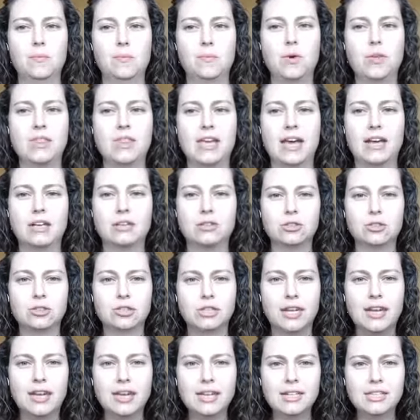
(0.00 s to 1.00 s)
with
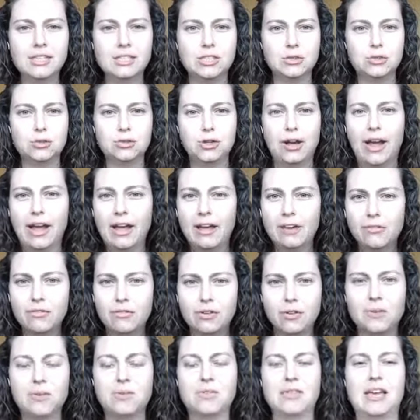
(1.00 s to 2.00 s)
exercise, and you try a
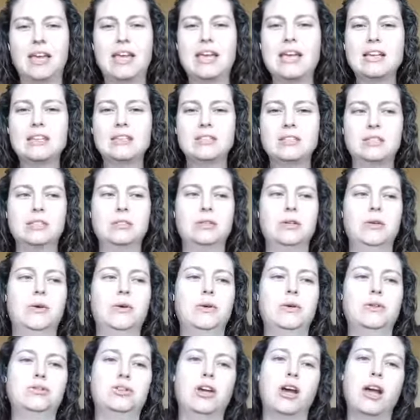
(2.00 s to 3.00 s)
few things, you
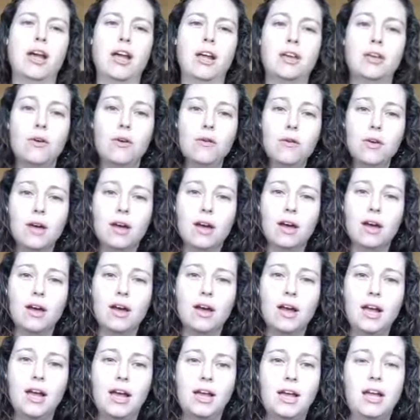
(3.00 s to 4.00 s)
try
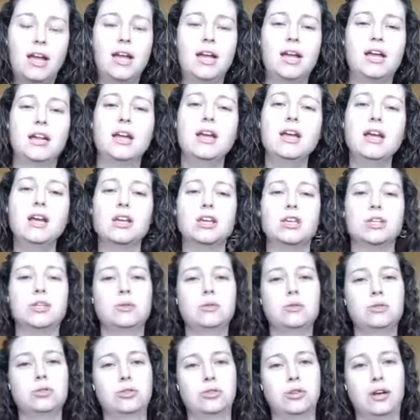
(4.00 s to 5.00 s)
yoga, and
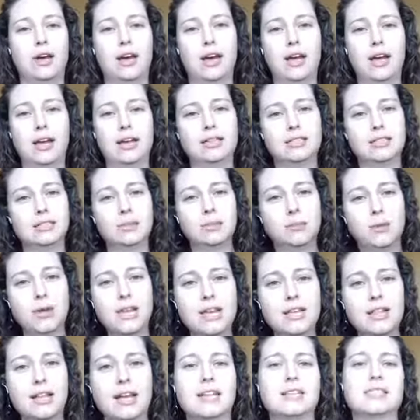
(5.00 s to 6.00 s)
you try some
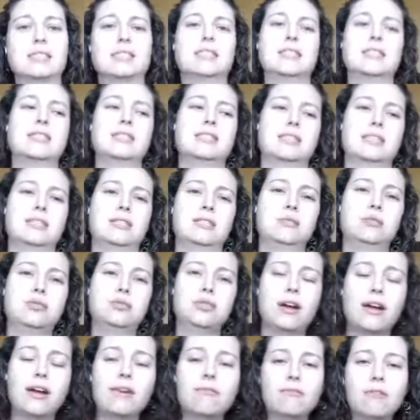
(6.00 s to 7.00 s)
weight classes, and you
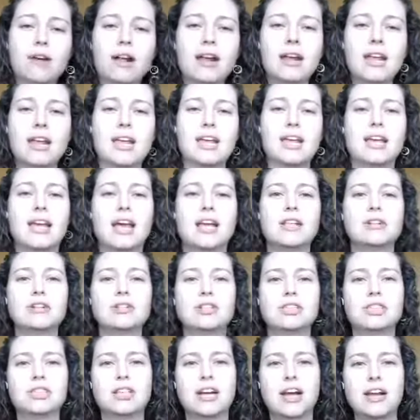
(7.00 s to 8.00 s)
try running, and you're
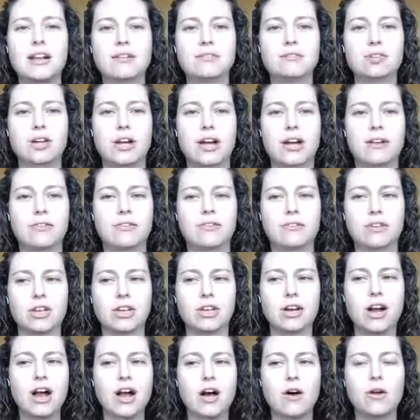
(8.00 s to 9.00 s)
just kind of trying to
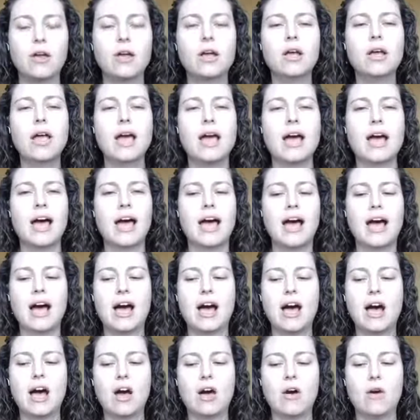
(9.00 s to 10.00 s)
figure out
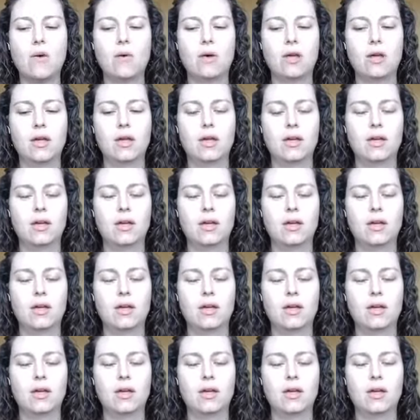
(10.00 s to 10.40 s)
how